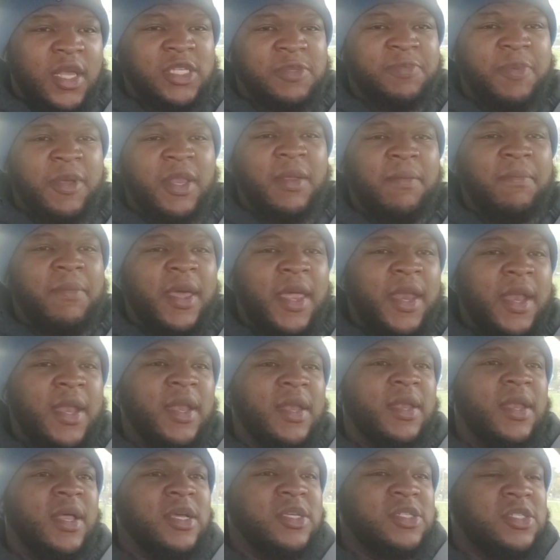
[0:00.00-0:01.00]
it's been
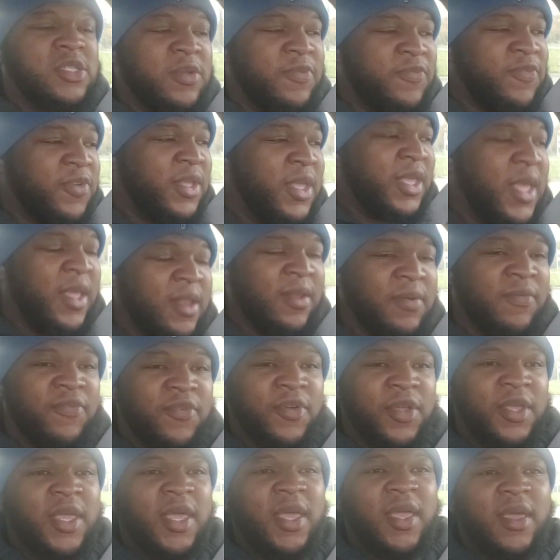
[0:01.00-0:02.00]
embedded in us to forget and
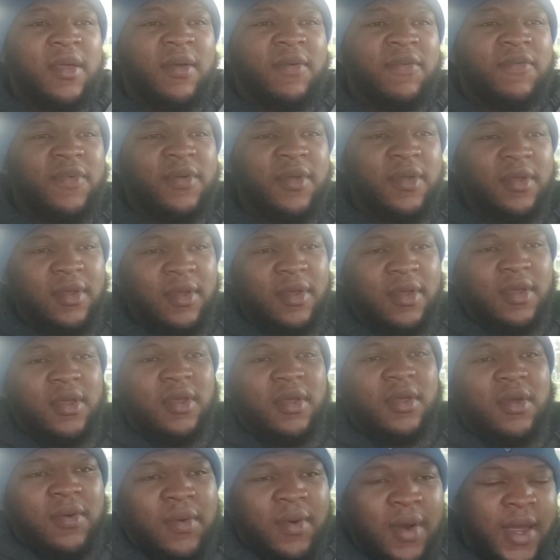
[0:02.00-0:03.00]
forgive,
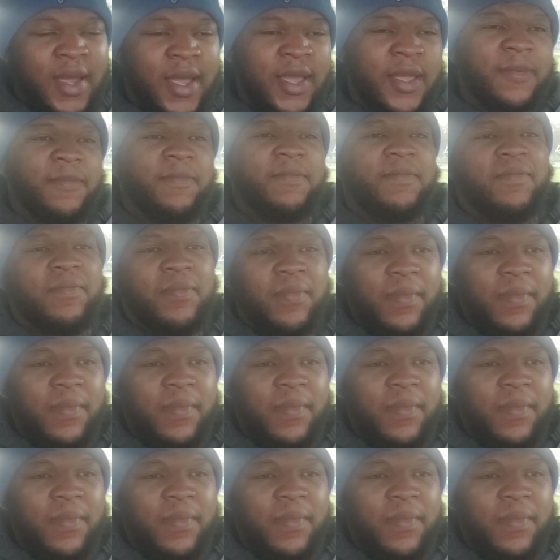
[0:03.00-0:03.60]
right?